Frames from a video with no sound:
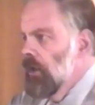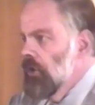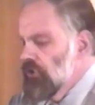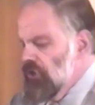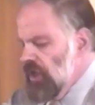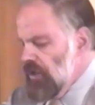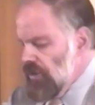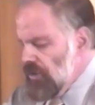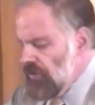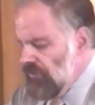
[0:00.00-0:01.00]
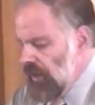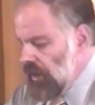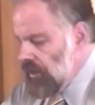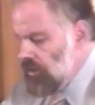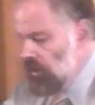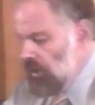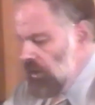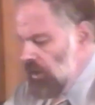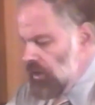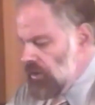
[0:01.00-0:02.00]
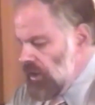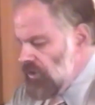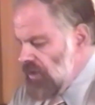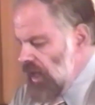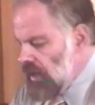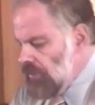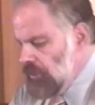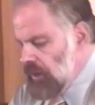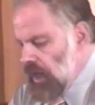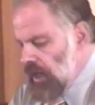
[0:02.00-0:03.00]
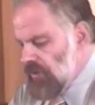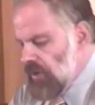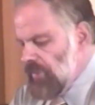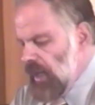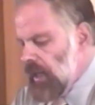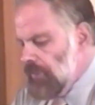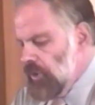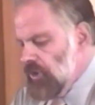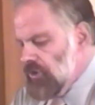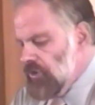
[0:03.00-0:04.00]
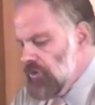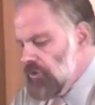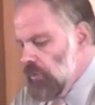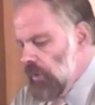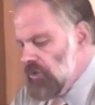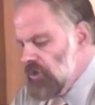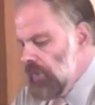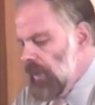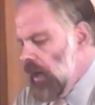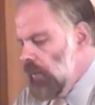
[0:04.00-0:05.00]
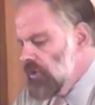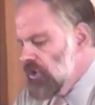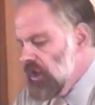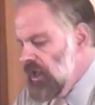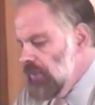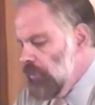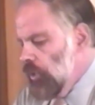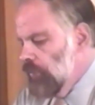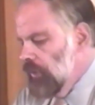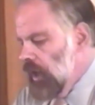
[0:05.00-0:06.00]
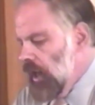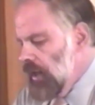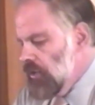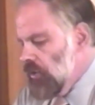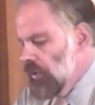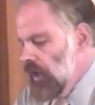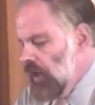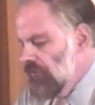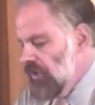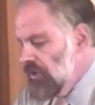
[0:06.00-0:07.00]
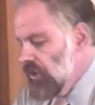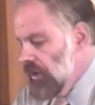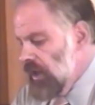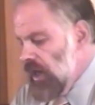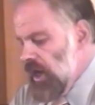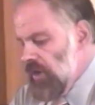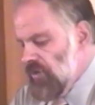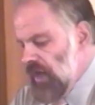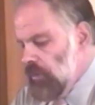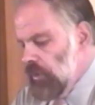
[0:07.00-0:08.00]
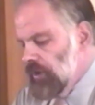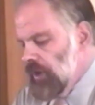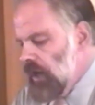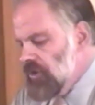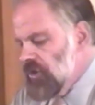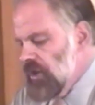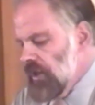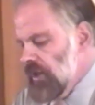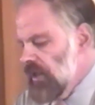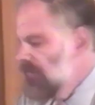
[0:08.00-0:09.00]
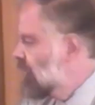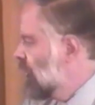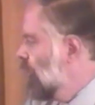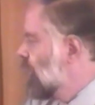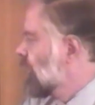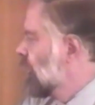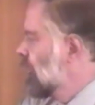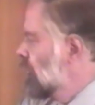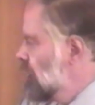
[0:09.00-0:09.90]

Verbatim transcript: See this event. Does that imply that many persons who are somehow asleep or blind or not vigilant, they will not see it even though it occurs?